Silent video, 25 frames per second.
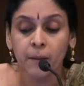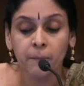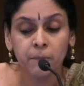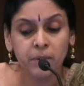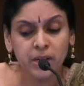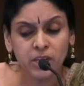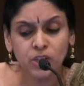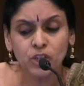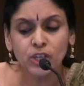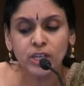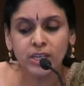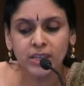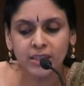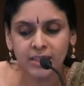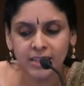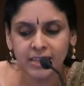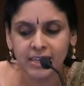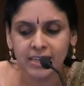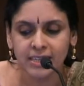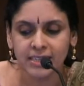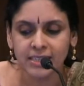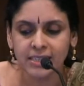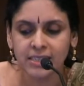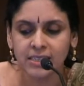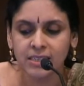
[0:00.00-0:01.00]
Bridging
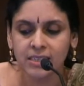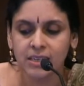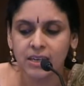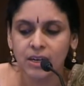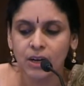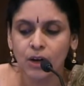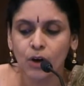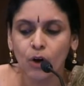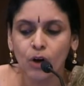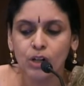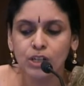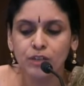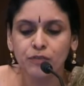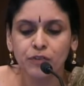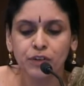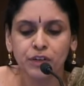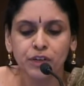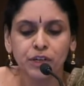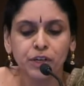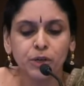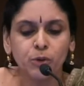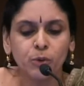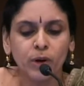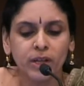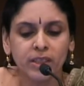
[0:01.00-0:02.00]
this calls for
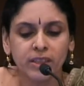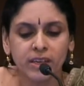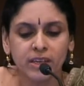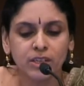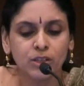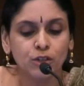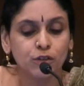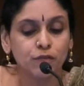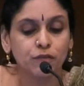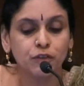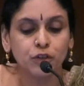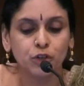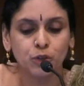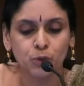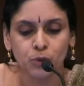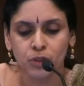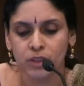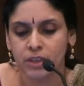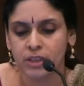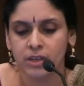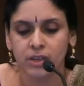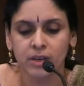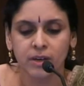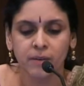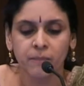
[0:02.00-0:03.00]
a new ethics of
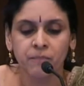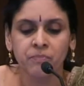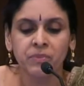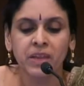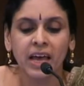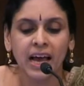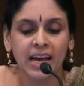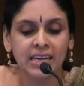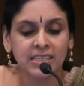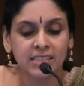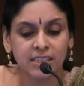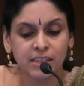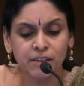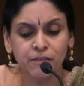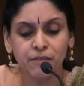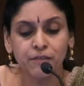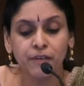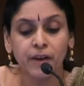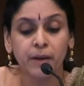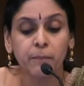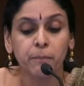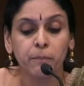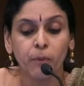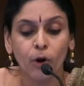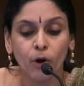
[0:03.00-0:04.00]
truth, as if
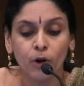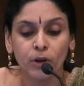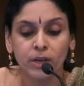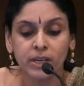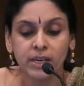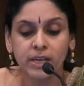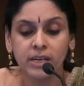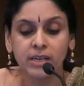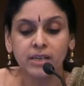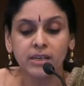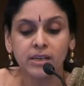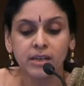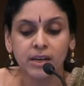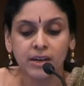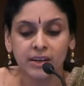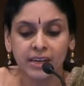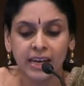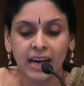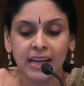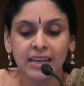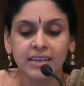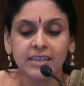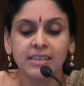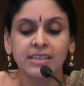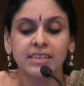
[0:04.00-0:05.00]
embodied
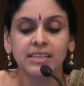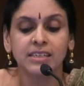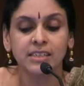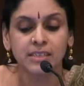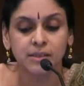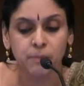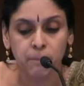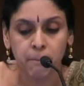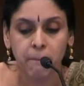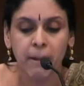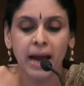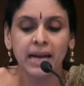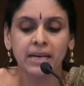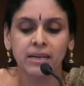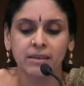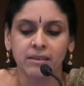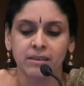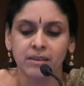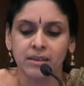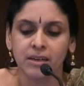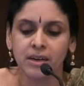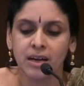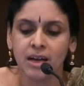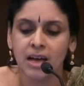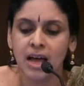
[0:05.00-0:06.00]
realities
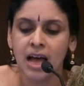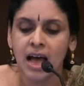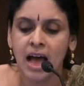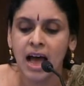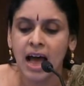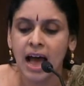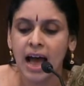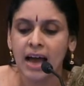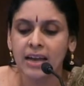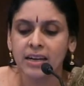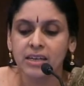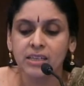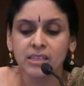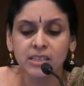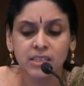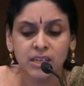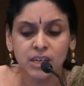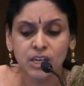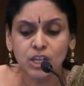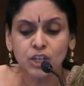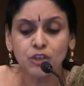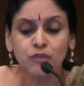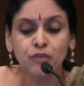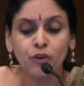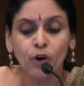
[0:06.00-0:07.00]
matter, and a
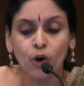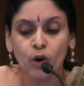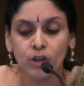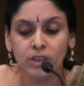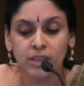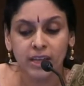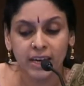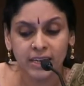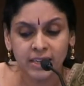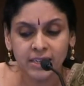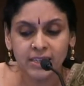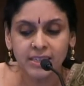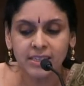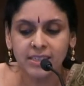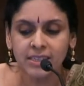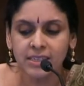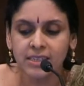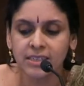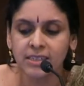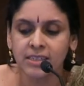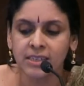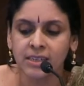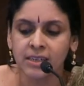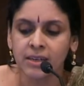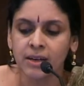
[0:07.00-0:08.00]
search for
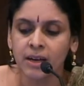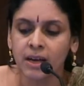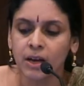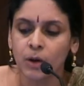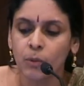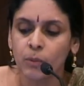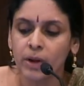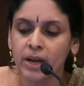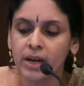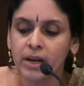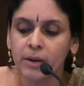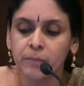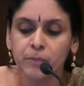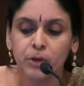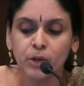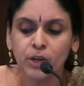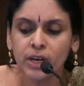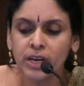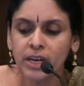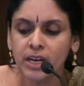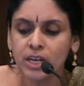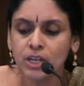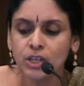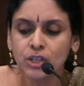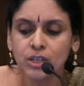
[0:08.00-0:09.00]
authenticity where
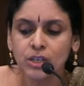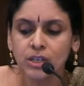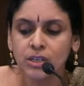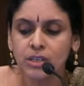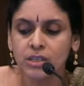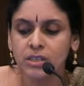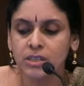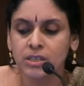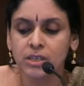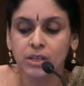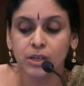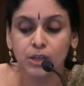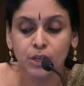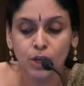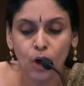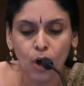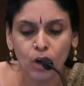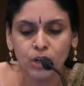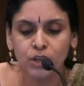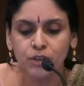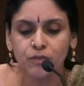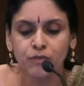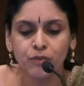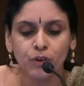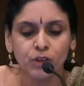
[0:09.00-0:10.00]
communication is
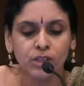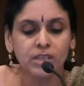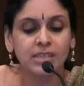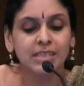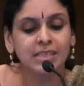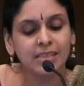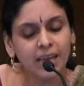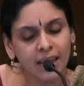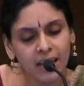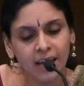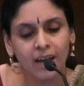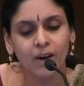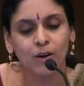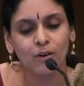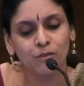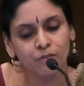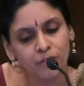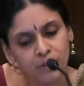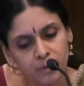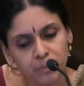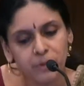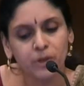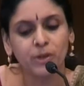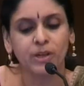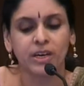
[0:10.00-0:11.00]
not for the sake
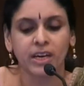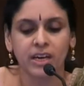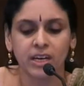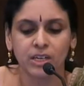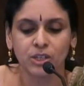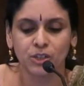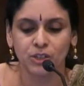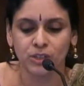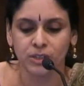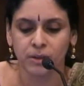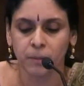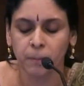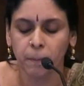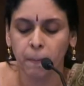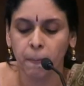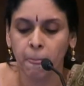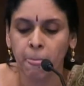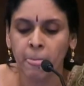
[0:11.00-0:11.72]
of communication.